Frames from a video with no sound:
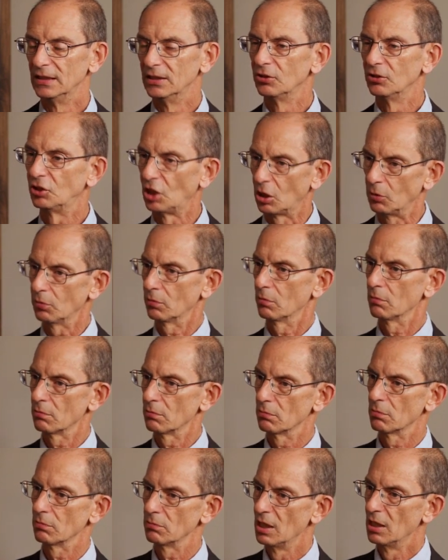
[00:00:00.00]
So
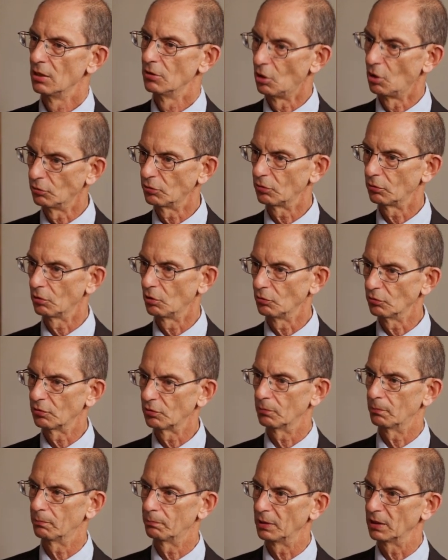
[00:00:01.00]
those are, those
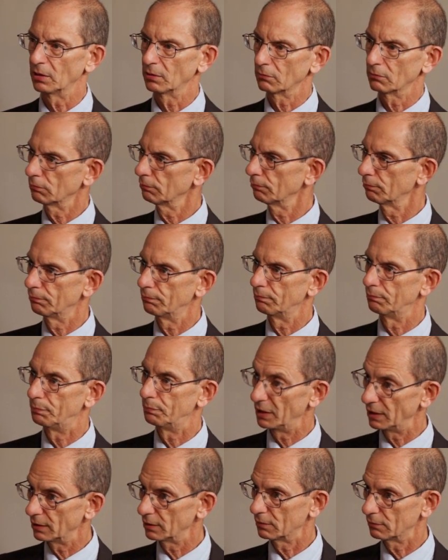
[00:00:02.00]
are big,
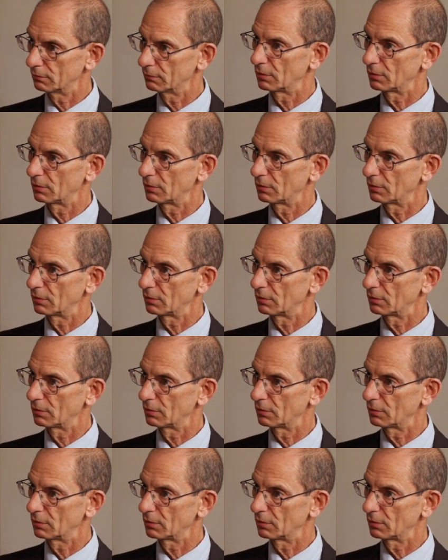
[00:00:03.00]
big